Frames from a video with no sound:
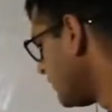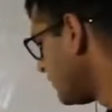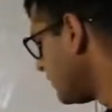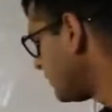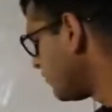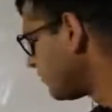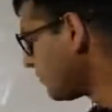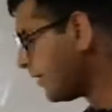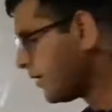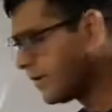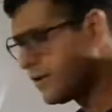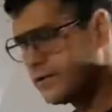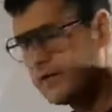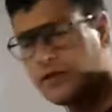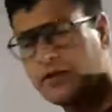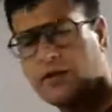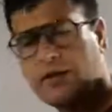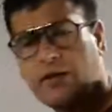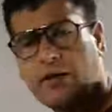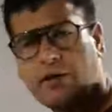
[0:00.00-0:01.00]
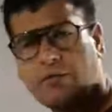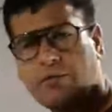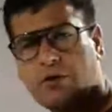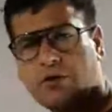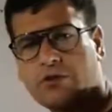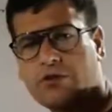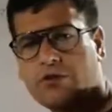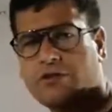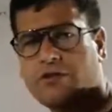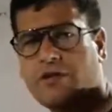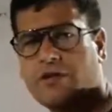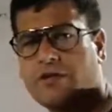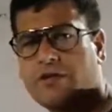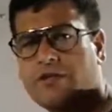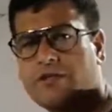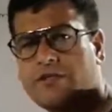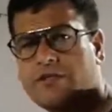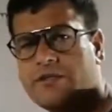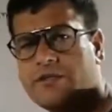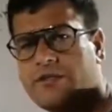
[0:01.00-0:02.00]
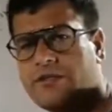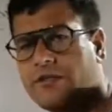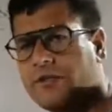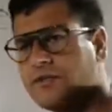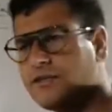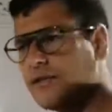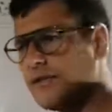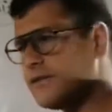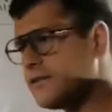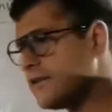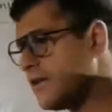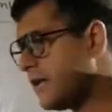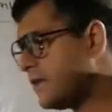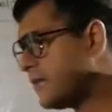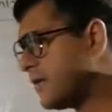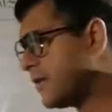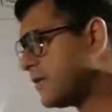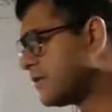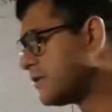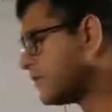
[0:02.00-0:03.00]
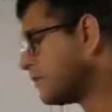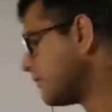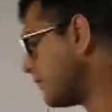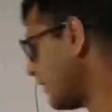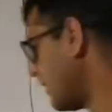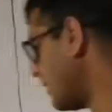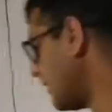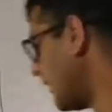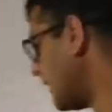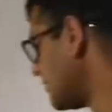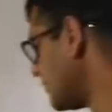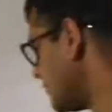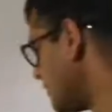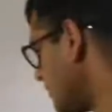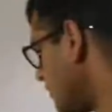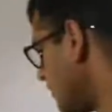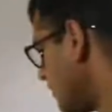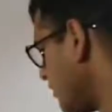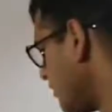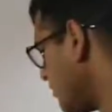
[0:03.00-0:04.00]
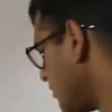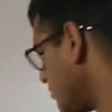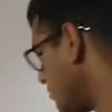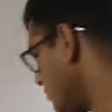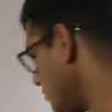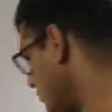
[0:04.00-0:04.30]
where the amino acid tRNA synthetase enzyme gets attached. So